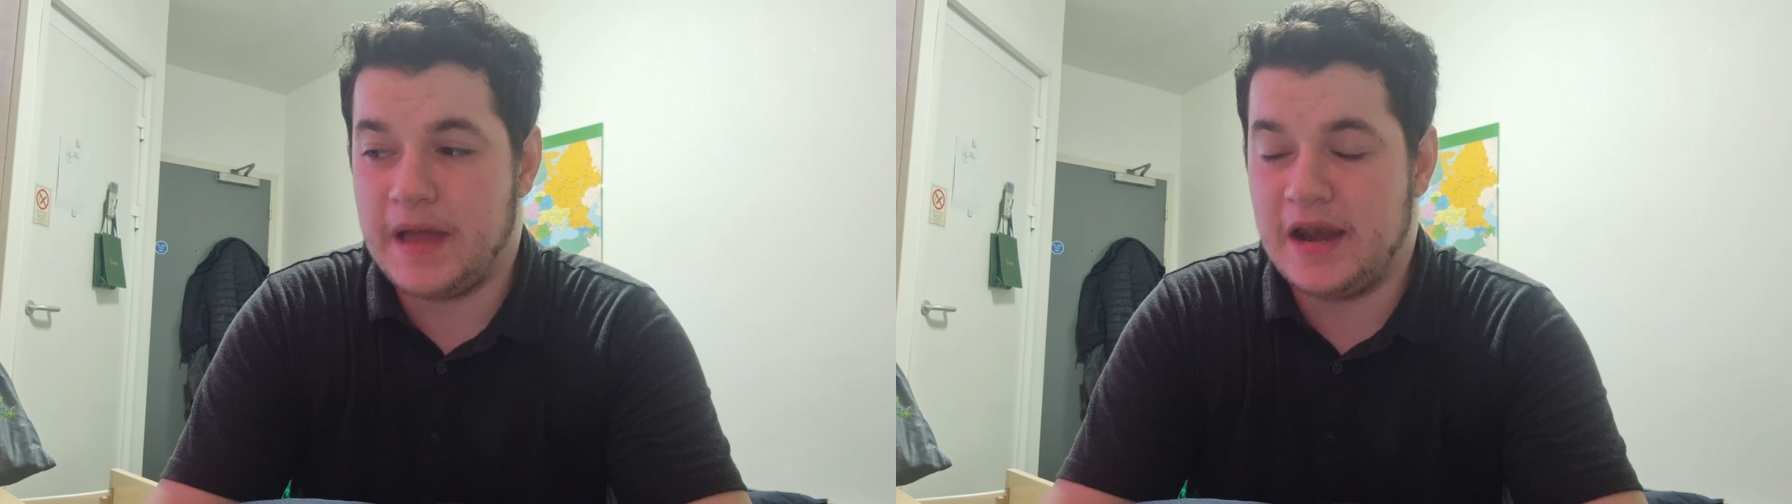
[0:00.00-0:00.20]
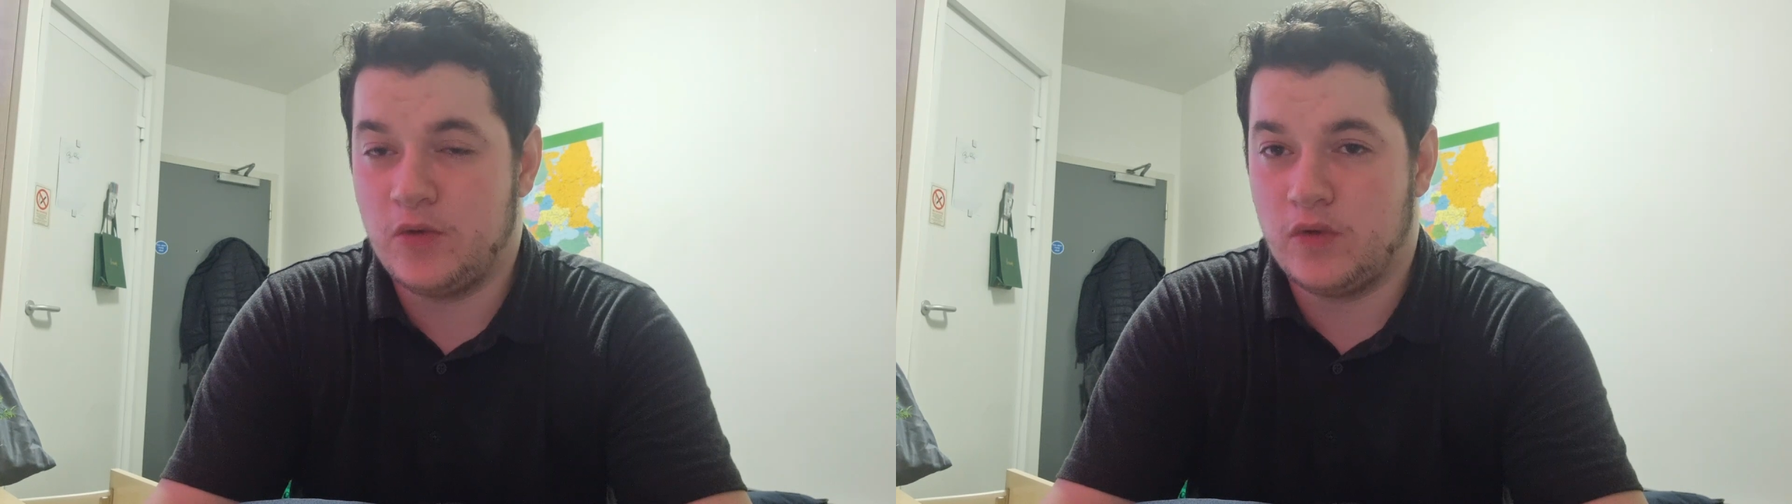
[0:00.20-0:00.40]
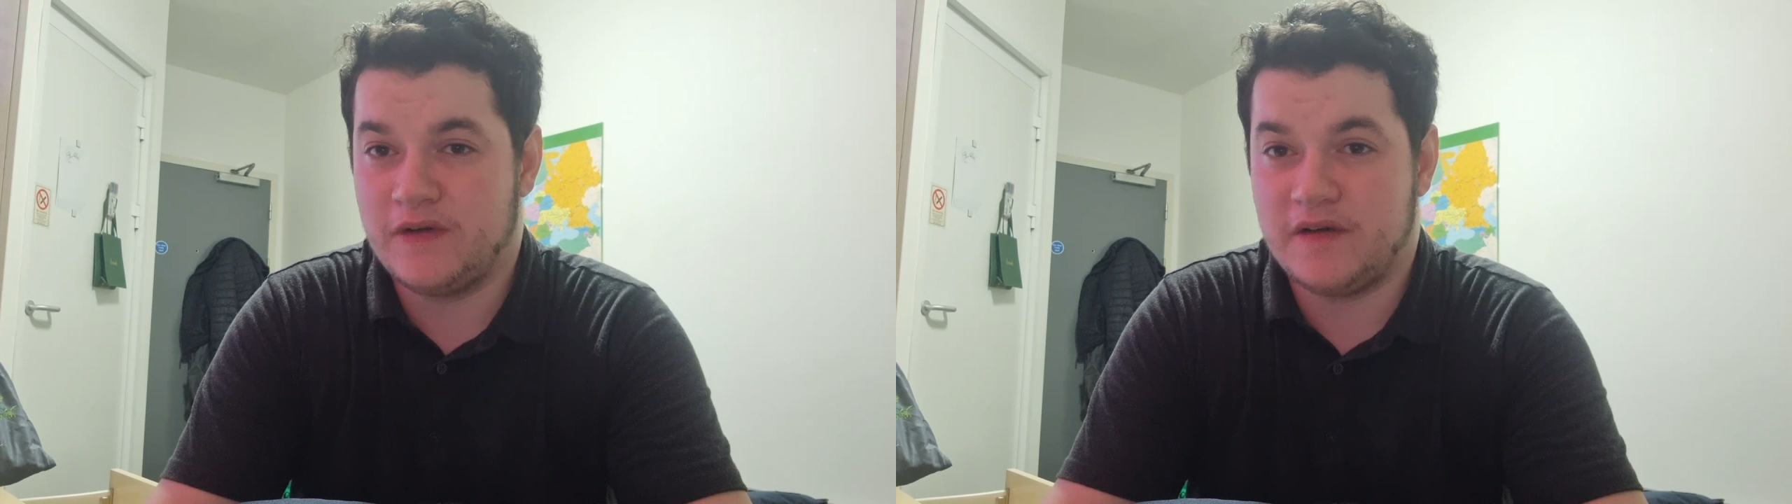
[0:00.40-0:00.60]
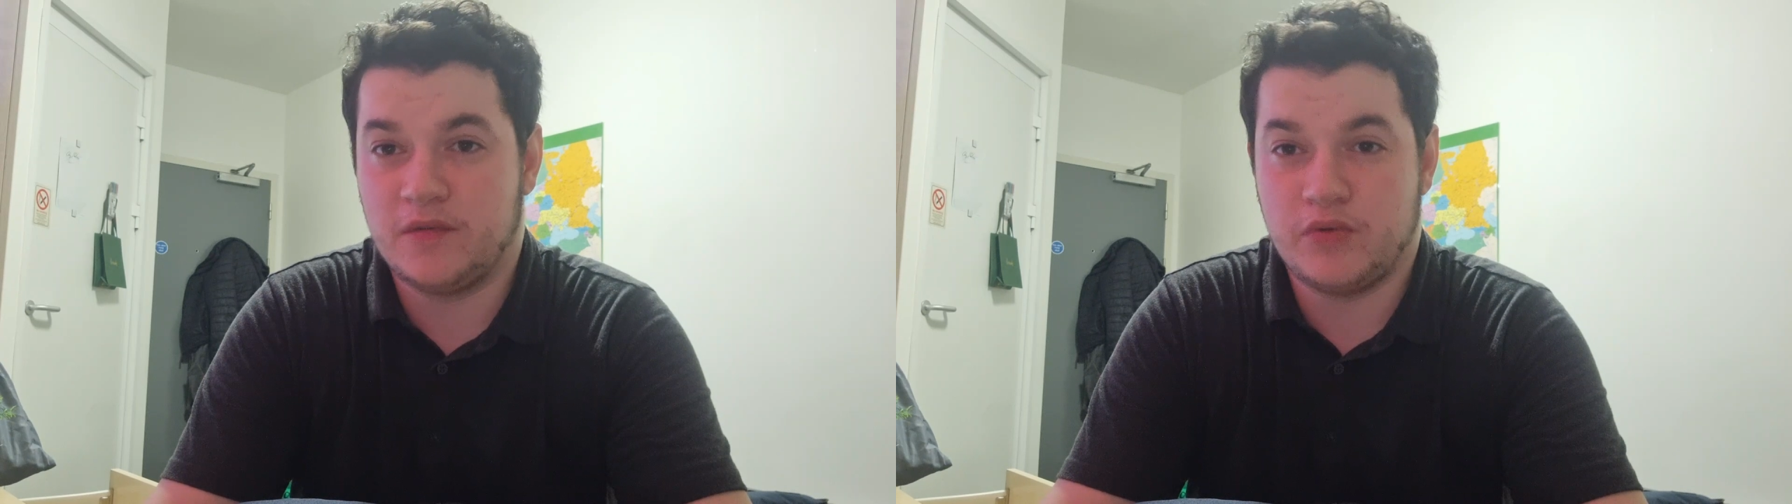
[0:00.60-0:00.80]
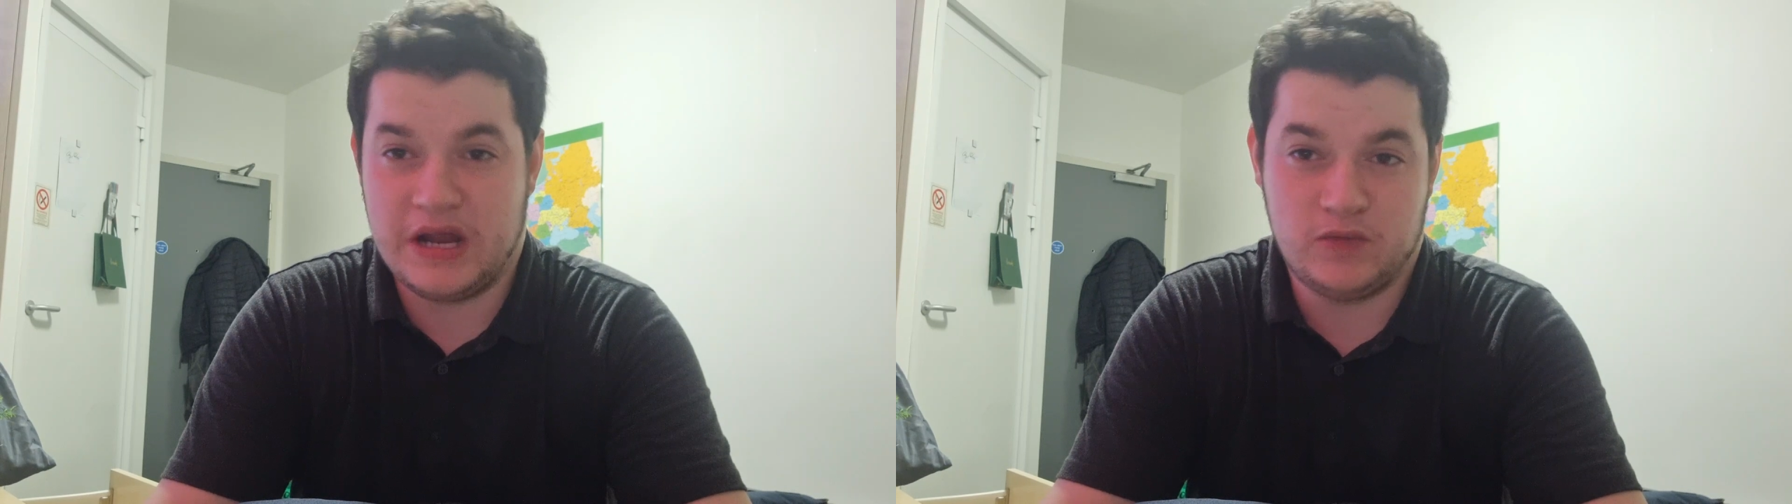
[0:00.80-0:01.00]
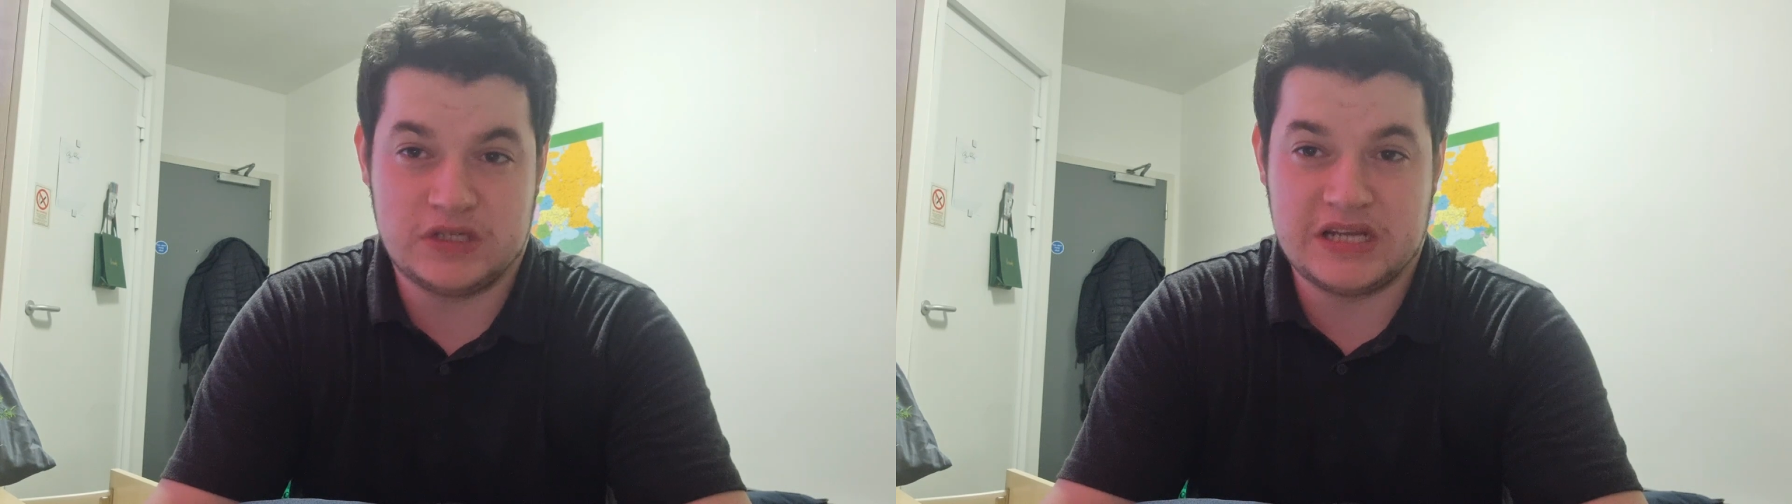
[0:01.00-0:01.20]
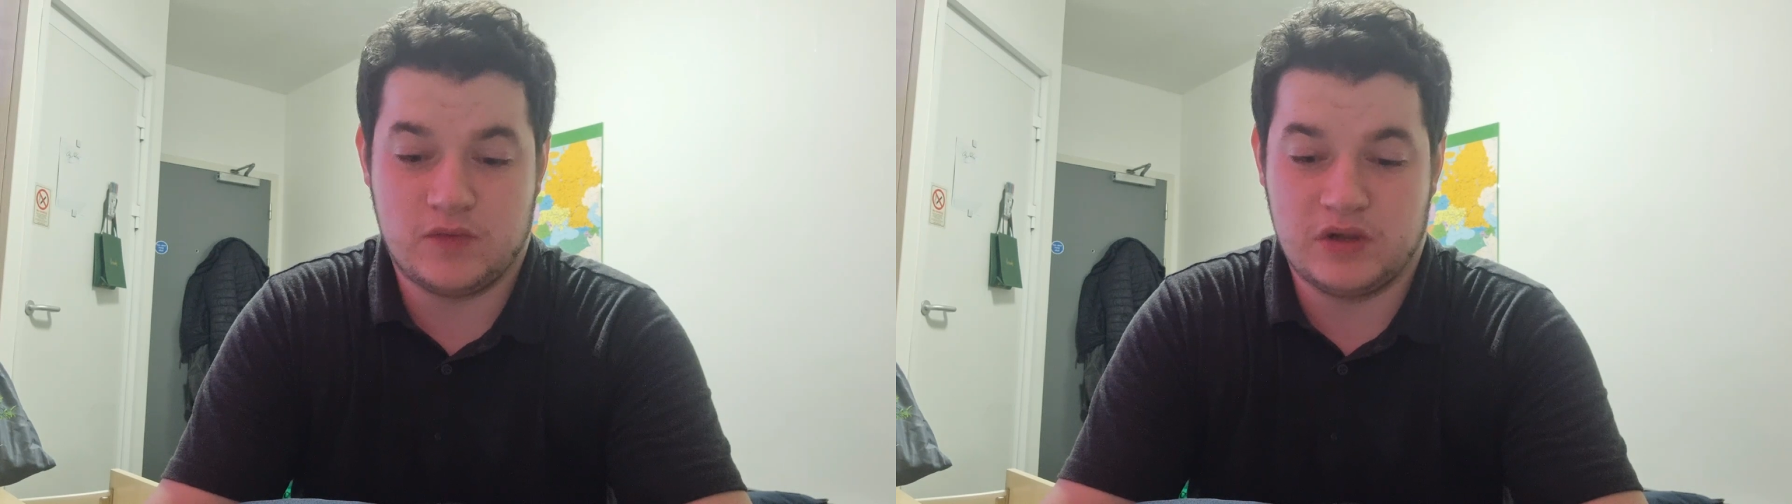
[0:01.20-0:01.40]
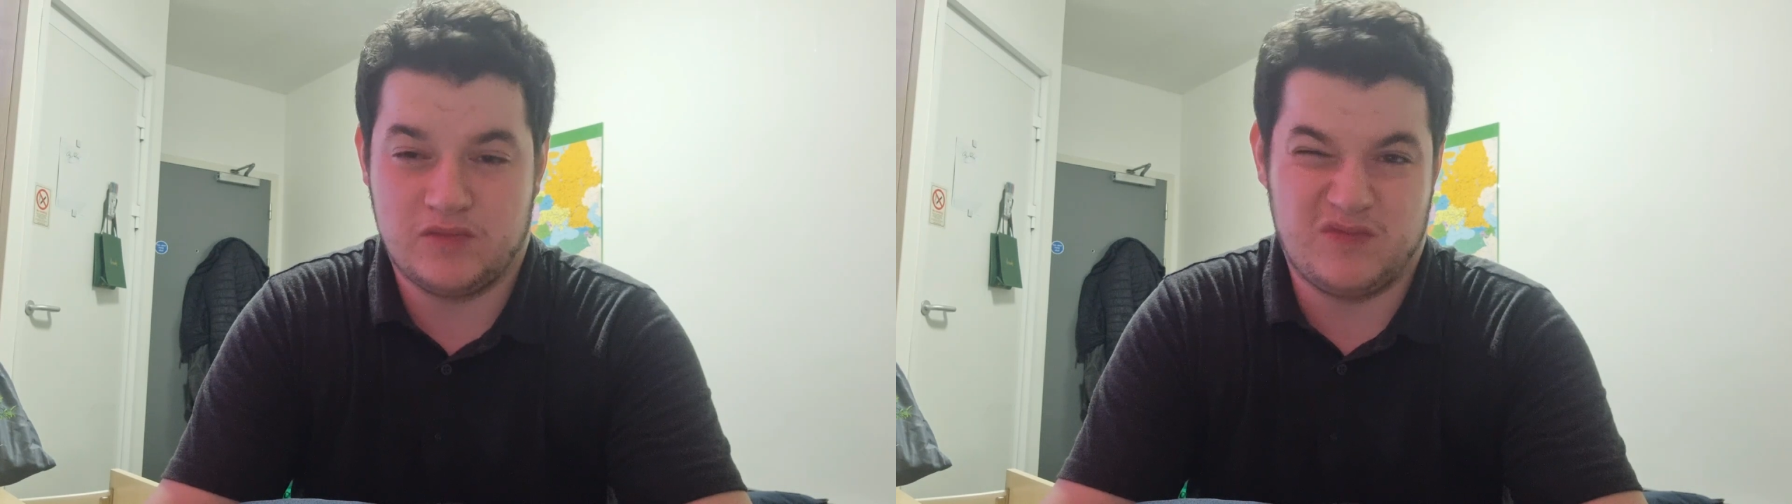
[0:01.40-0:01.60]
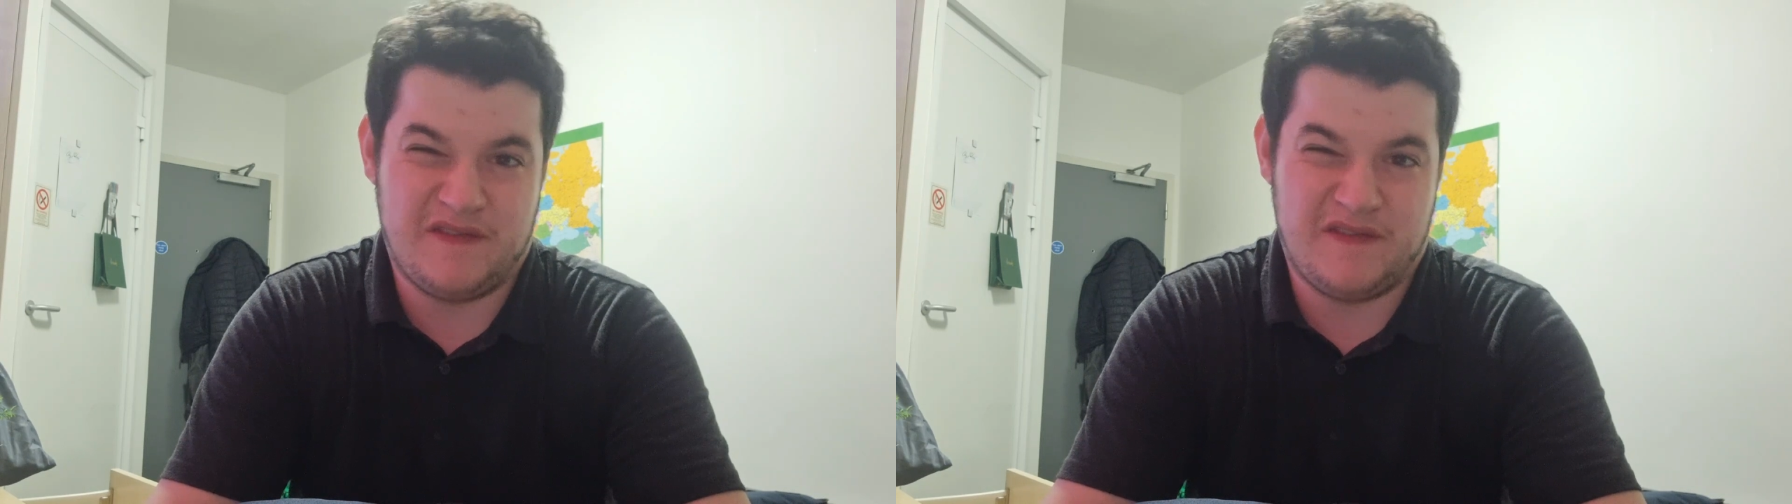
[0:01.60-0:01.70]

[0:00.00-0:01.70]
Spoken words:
Anyone with half a brain will say, well,